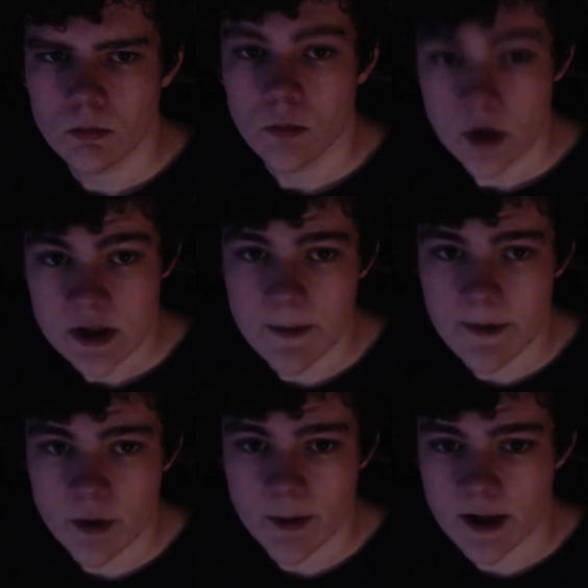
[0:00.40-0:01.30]
What's up,
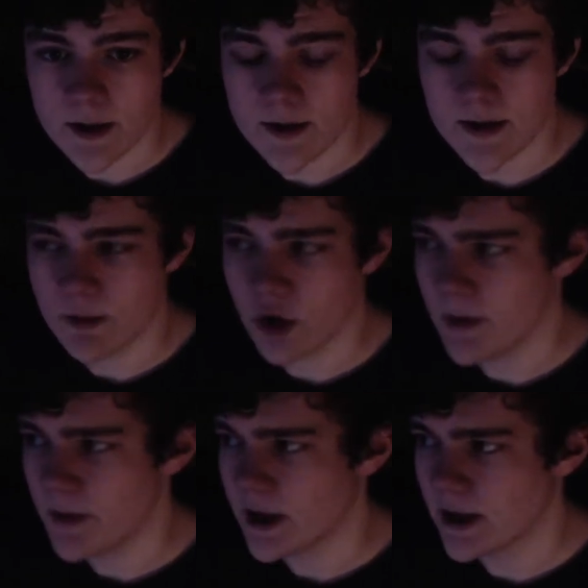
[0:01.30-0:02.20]
everybody? It's your boy
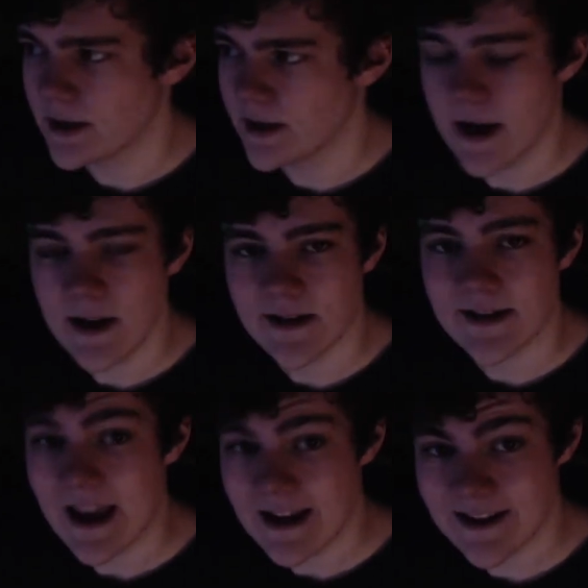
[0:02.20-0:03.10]
Meme here. Today is
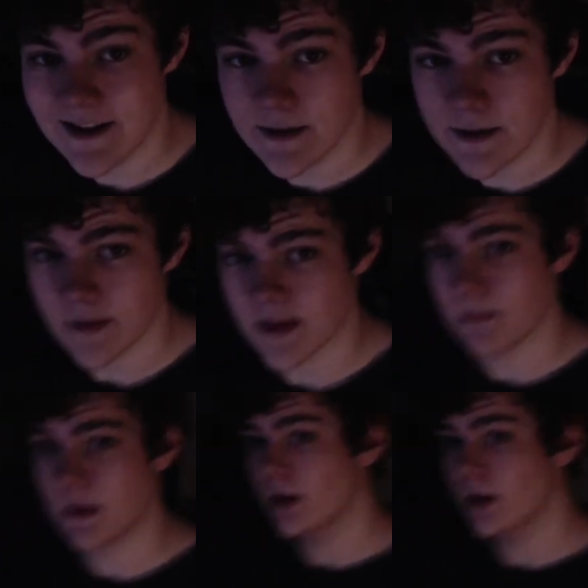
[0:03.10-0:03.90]
the 18th of December.